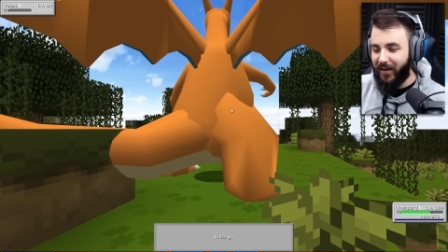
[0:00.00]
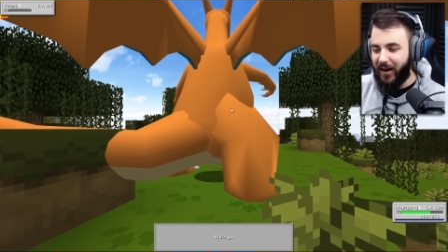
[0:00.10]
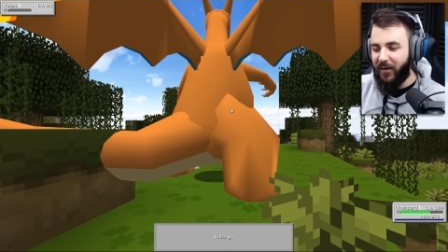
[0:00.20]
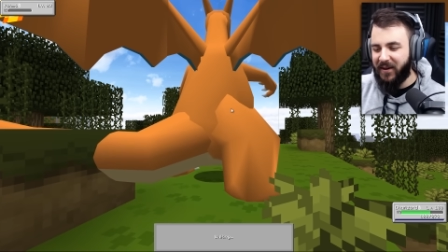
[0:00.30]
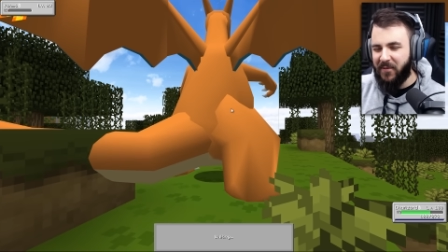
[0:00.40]

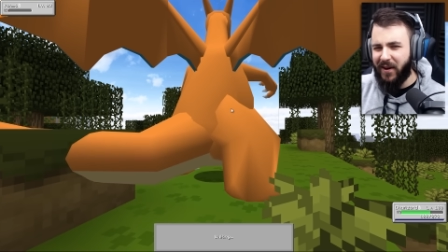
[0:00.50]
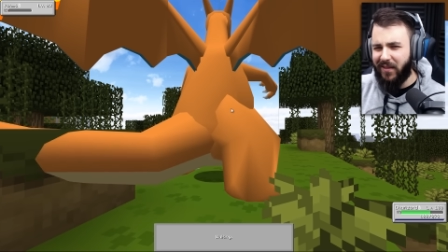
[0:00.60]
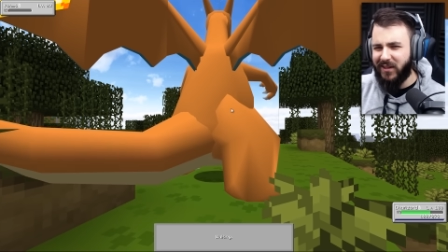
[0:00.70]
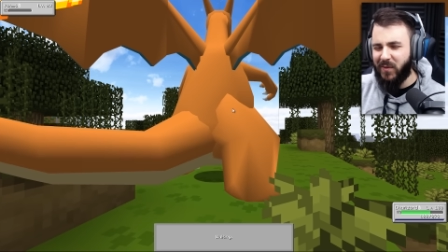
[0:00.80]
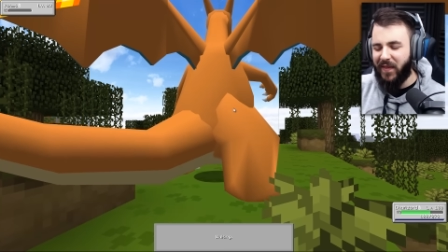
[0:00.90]
I reckon we
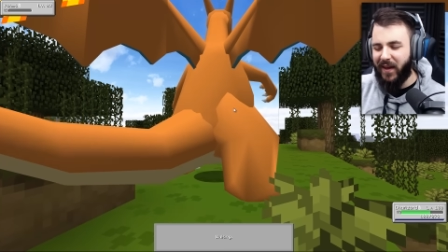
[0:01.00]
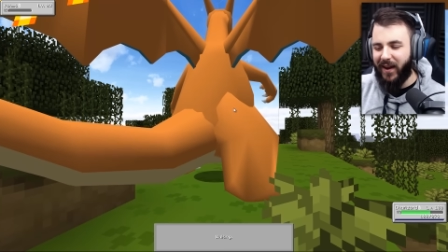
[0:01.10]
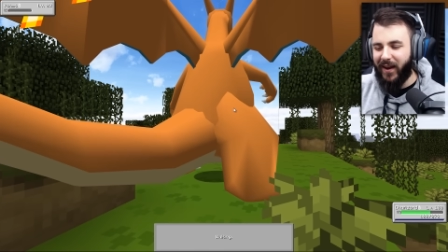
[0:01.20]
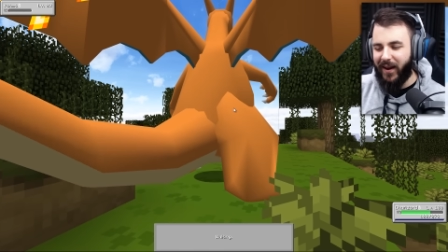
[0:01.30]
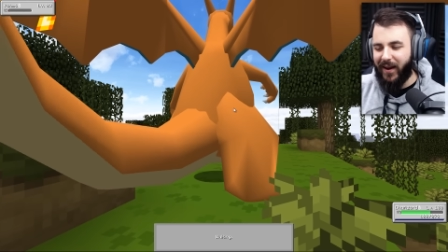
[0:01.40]
got this one though.
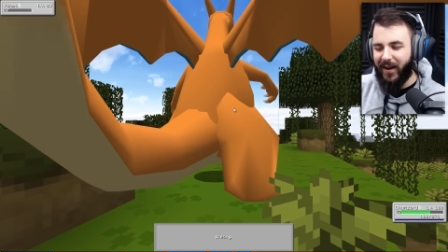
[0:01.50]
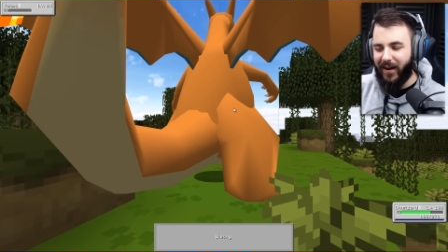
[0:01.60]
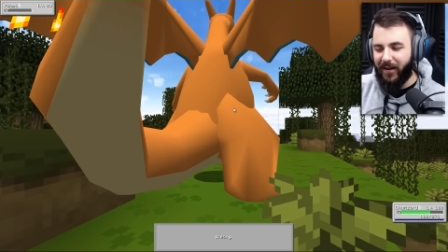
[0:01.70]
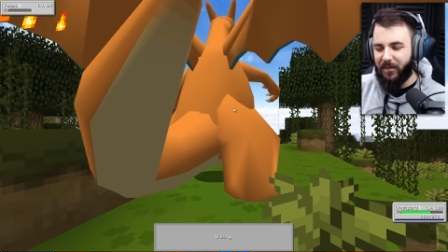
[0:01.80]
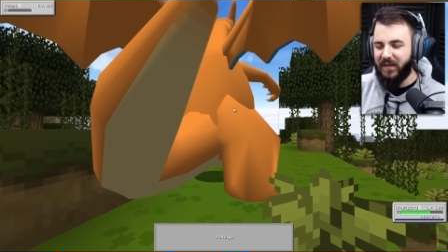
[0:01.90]

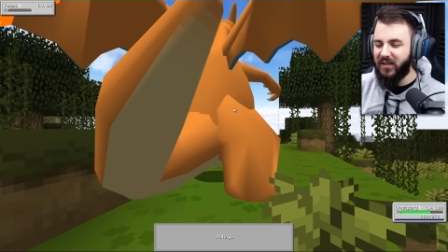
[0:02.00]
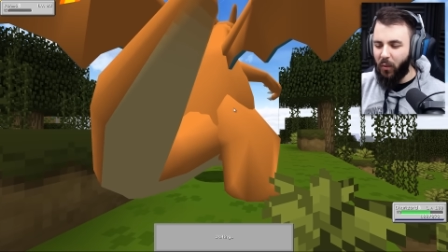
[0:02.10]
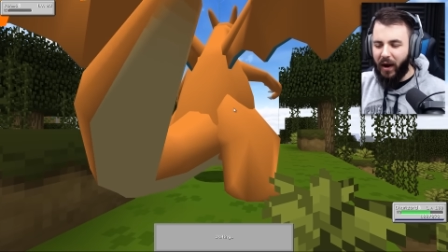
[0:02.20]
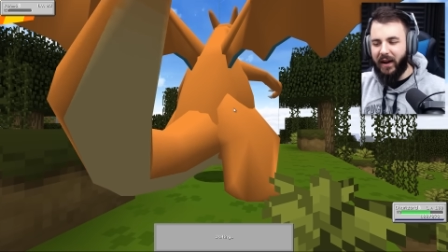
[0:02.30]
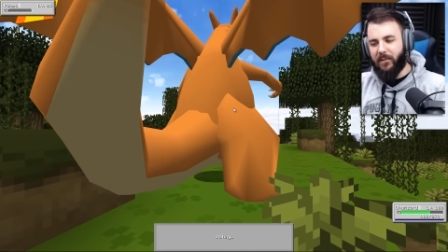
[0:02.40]
This the
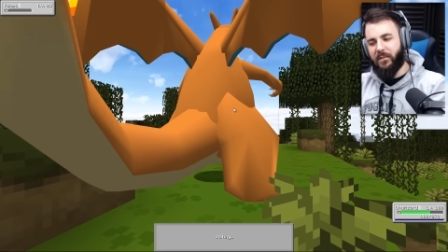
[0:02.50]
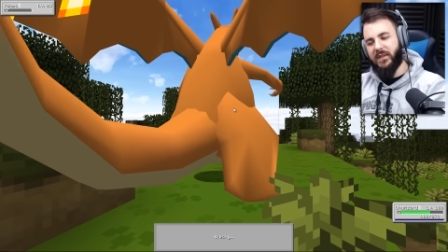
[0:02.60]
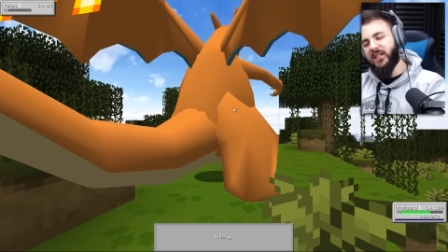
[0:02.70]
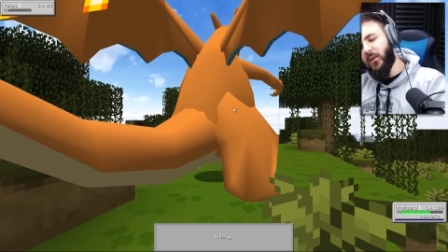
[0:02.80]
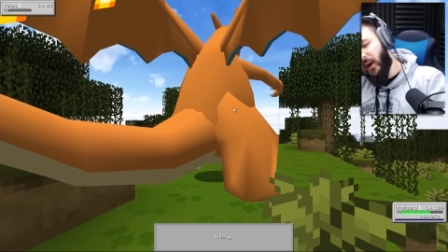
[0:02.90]
one.
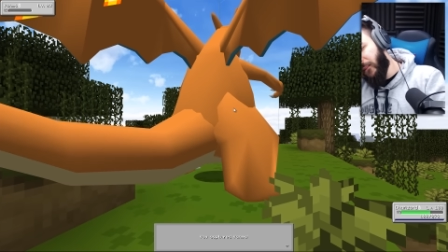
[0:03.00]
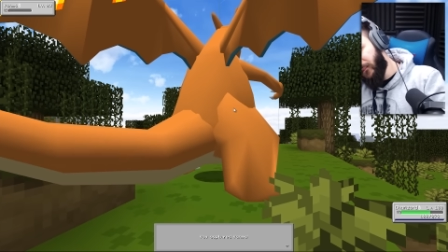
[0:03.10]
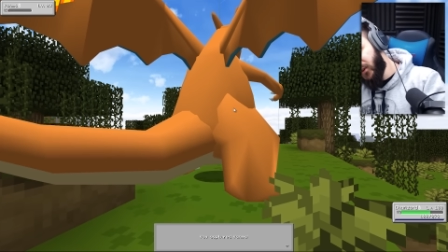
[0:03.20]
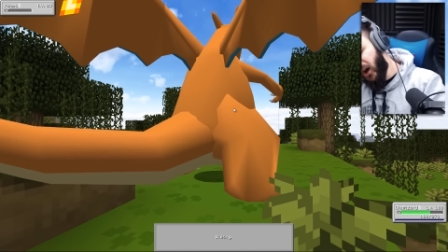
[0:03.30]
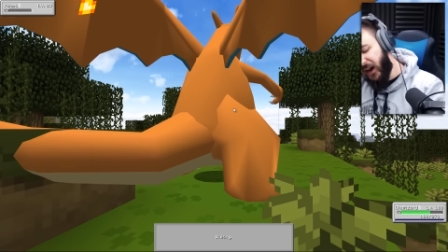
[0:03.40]
This the one.
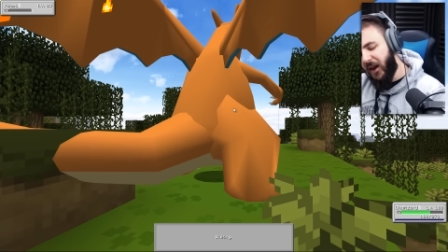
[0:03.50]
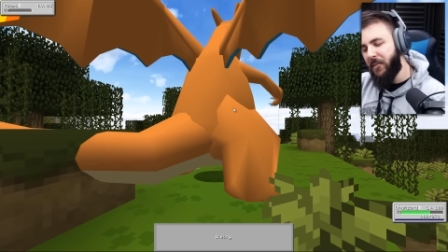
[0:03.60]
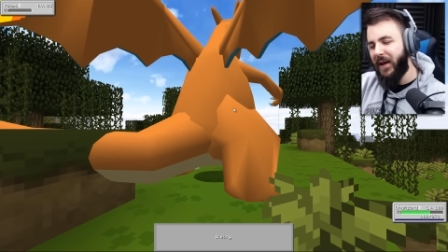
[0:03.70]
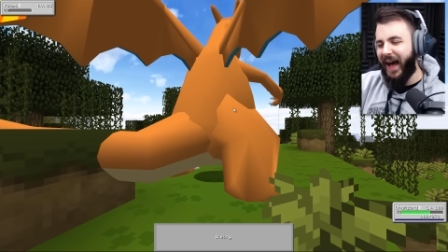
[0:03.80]
Got him.